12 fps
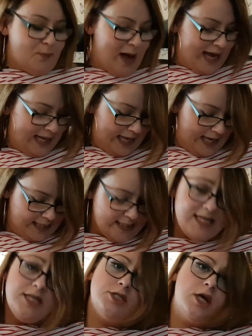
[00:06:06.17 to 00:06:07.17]
baggy
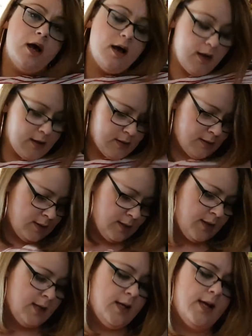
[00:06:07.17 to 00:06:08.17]
t-shirt.
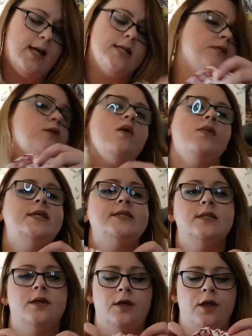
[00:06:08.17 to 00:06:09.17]
It's got
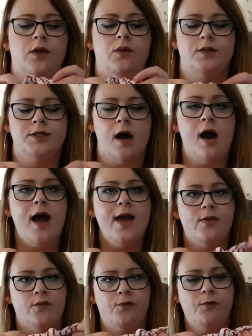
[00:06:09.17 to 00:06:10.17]
this cute tie
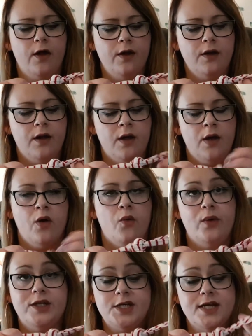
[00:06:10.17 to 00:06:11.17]
at the front,
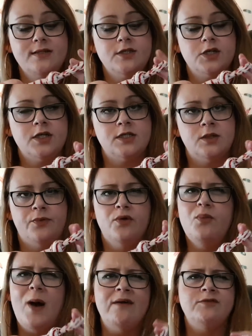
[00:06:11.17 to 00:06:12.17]
which is
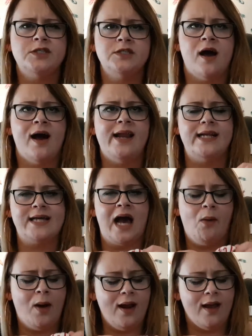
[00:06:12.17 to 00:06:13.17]
adjustable, but I've just tied it to
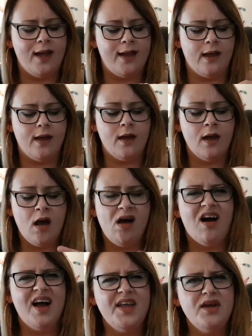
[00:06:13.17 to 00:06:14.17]
how I like it.
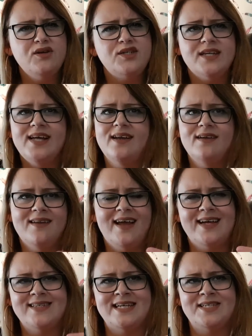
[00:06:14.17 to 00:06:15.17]
I usually,
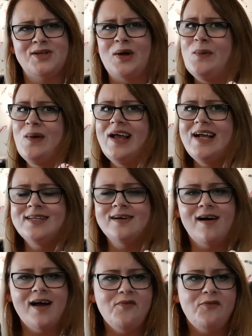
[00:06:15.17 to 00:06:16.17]
like I said, don't like
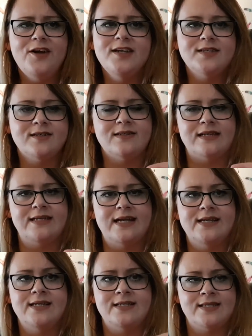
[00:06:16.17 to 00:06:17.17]
tie fronts because I
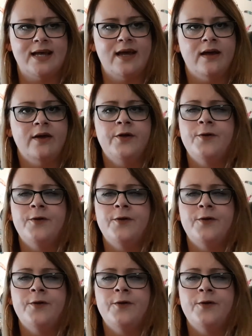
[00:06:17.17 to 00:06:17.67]
tend to sit